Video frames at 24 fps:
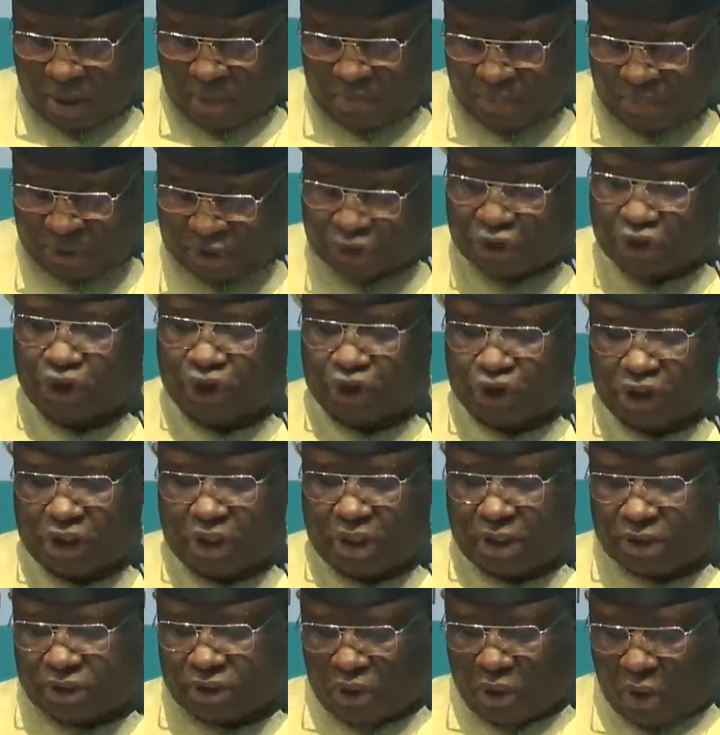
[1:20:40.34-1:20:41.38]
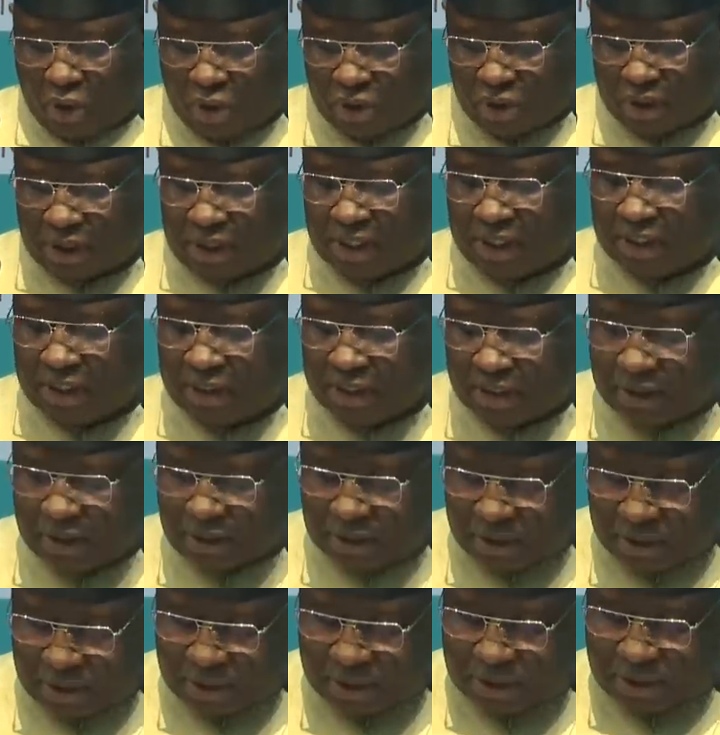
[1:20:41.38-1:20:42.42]
Patricia Scotland,
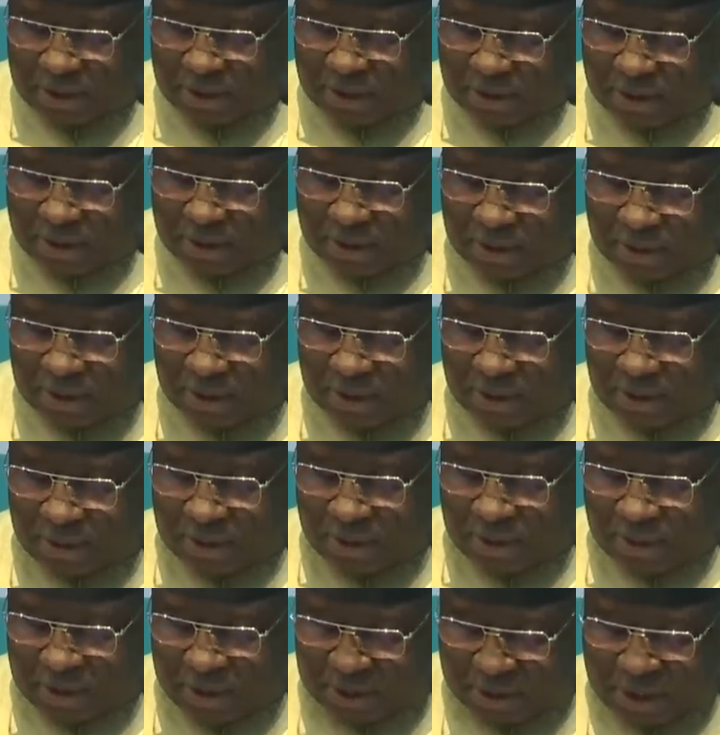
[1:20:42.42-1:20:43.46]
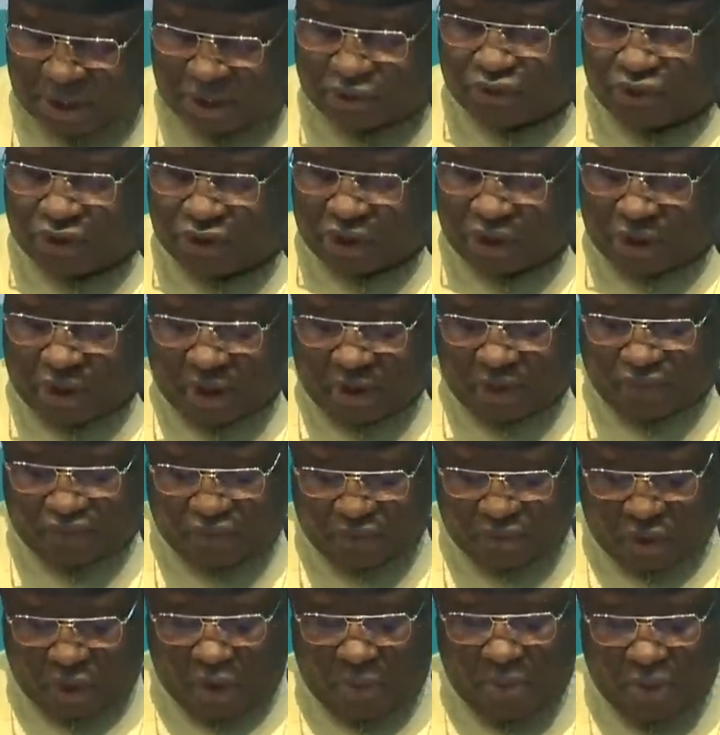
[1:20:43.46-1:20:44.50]
the Secretary General
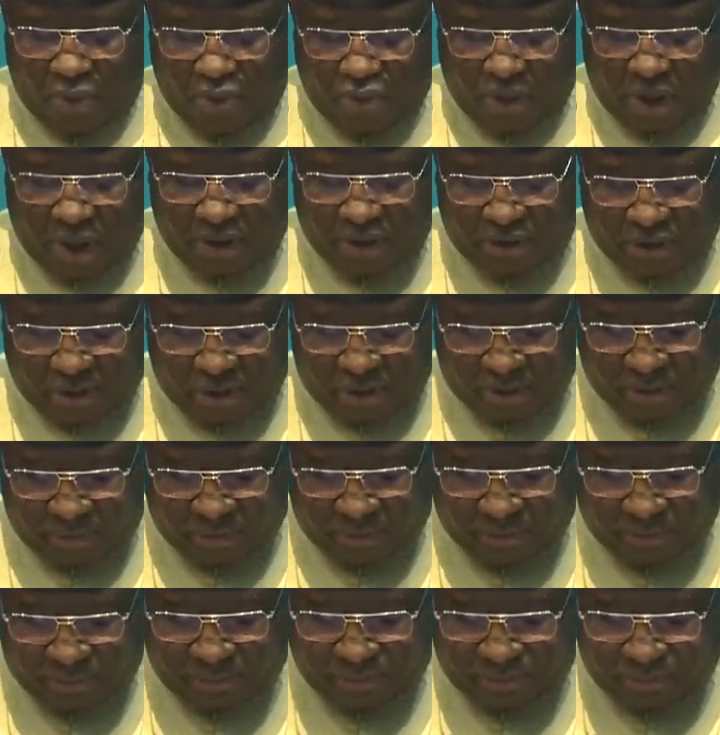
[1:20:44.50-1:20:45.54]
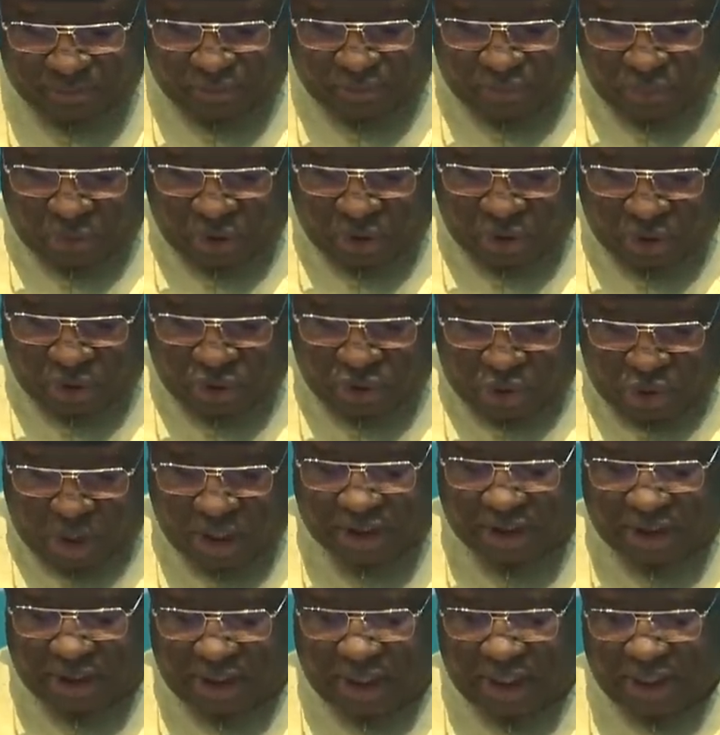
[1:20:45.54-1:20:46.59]
for Commonwealth, Your
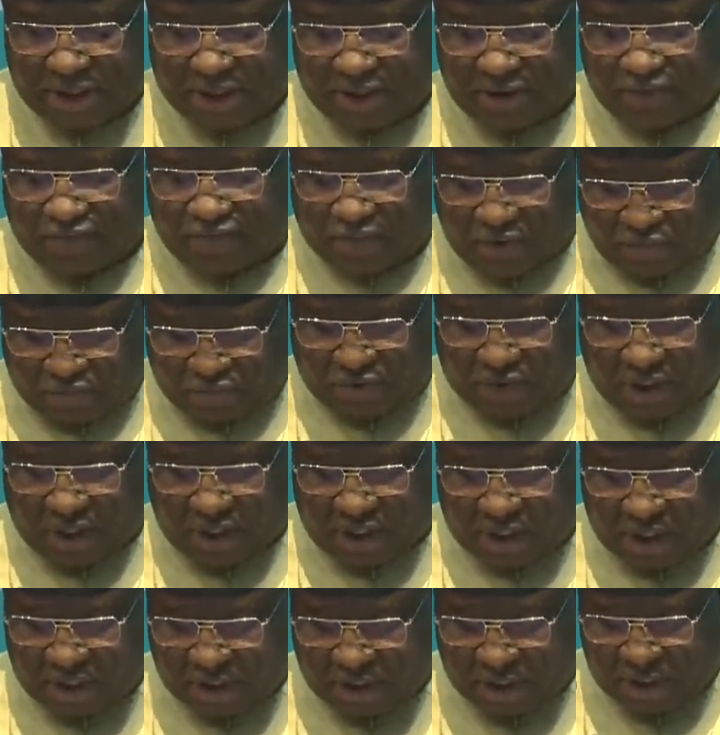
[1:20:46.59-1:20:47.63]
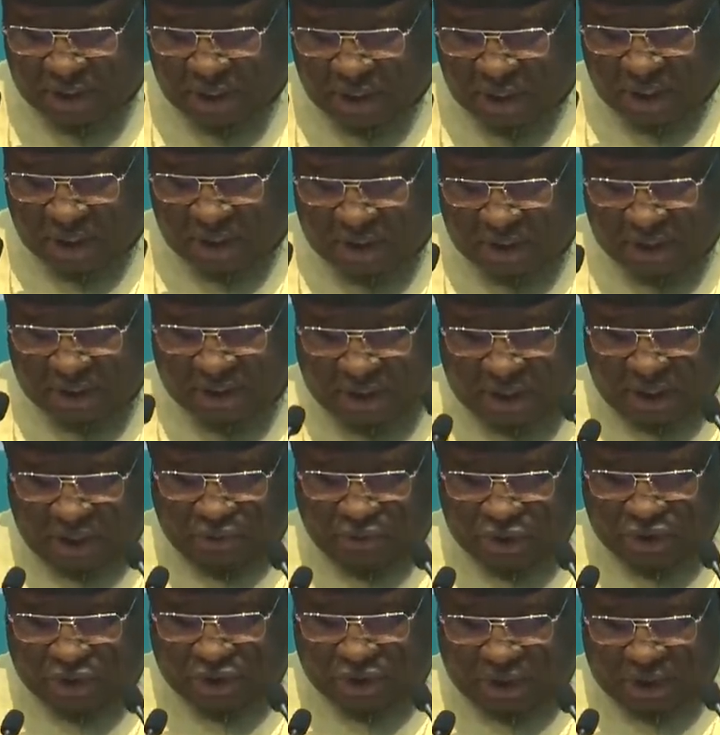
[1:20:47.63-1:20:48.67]
Excellency First Ladies,
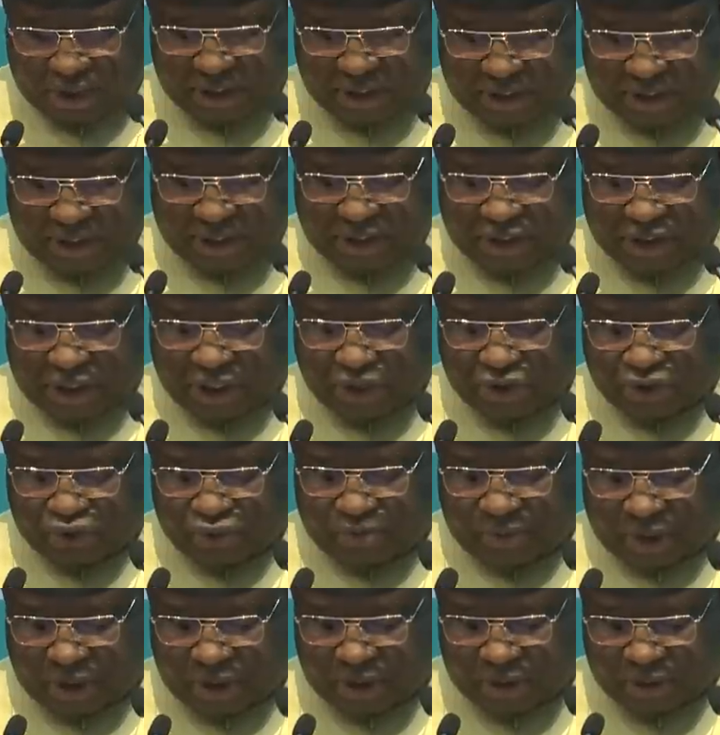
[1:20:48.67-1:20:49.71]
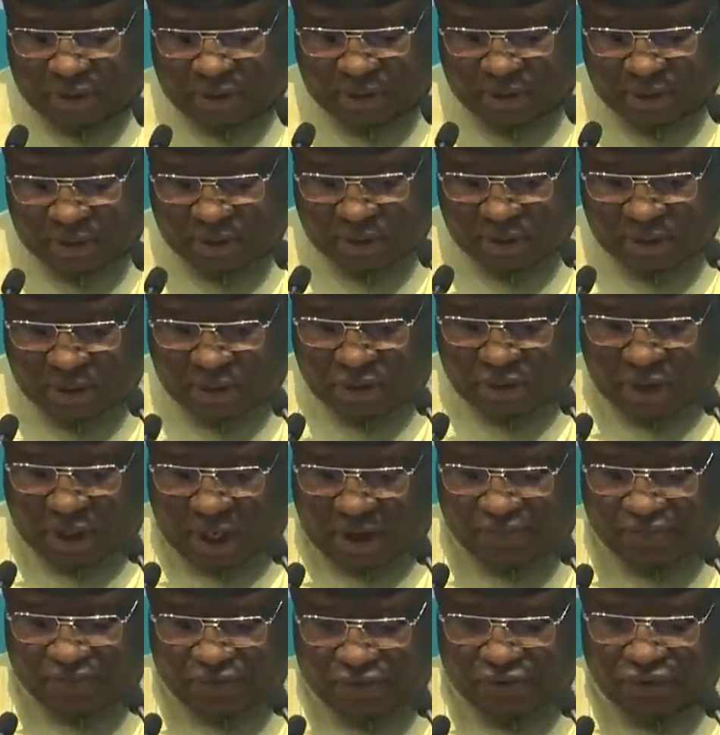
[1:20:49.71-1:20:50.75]
distinguished ladies and gentlemen, good
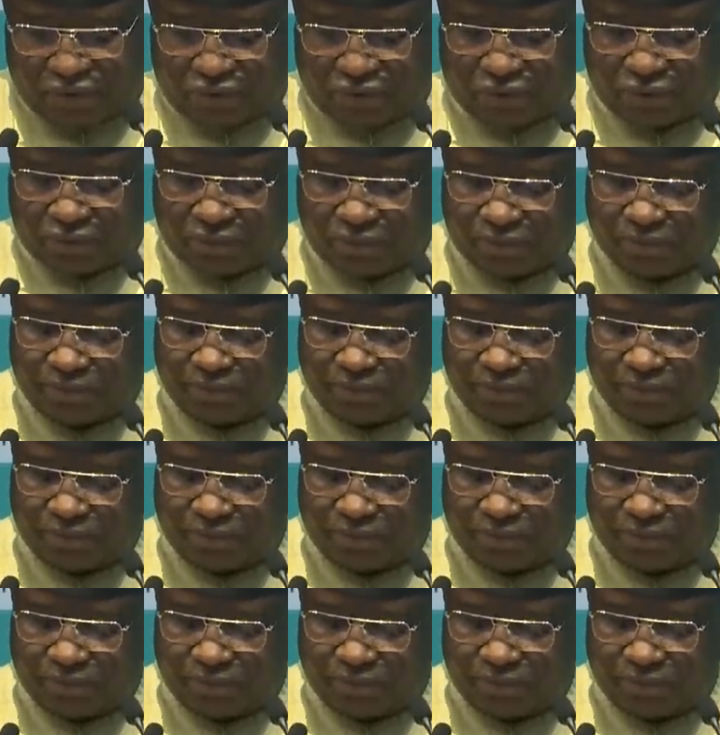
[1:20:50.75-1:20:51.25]
afternoon.